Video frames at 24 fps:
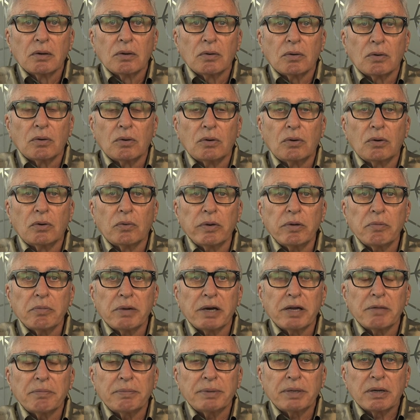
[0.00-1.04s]
Or we
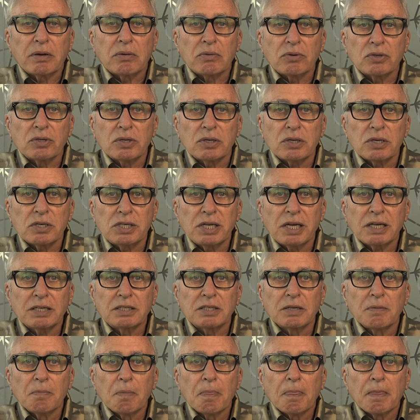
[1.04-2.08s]
might be able to
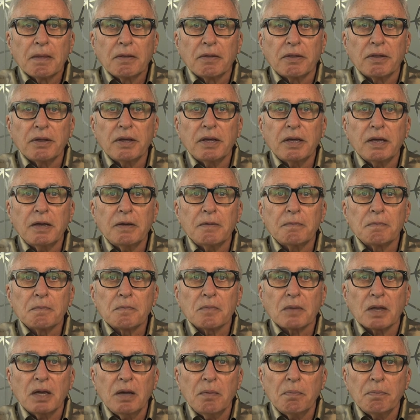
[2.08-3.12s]
detect the
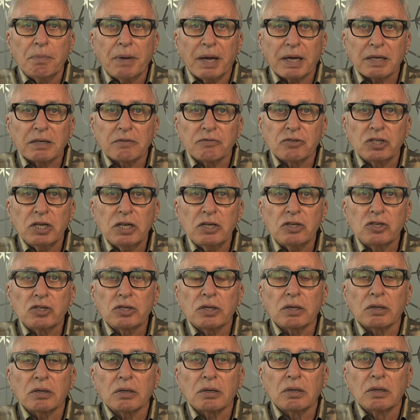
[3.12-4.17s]
impact of
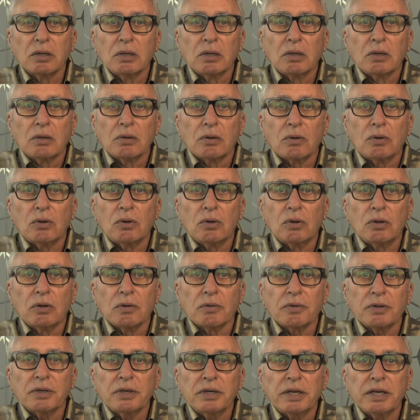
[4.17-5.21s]
teaching
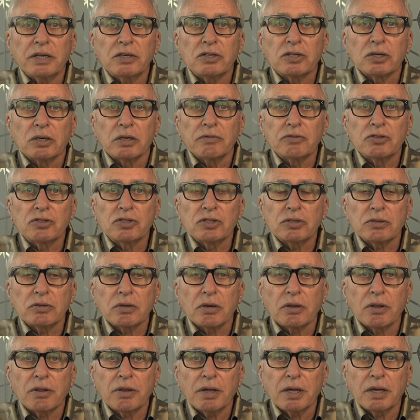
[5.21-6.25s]
or the nature of
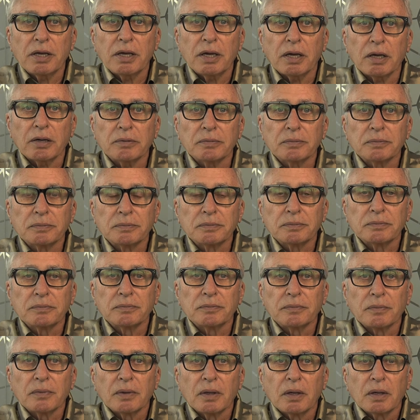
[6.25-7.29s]
student thinking.
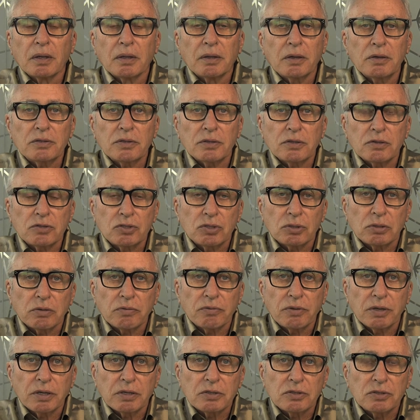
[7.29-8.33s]
Those are the sort of
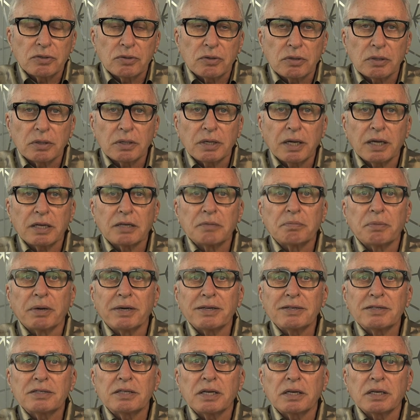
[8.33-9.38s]
things you can get by
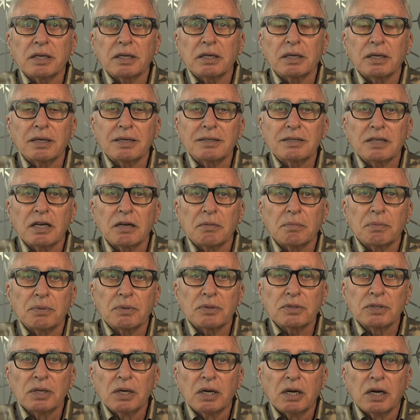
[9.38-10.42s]
studying
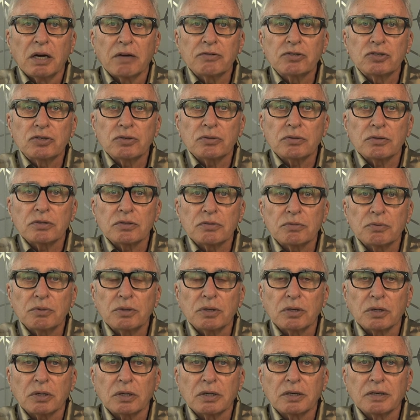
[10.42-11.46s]
examples of students'
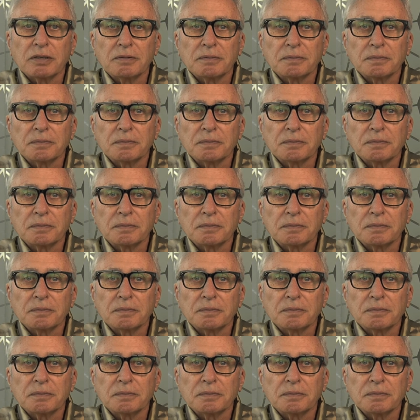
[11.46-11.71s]
work.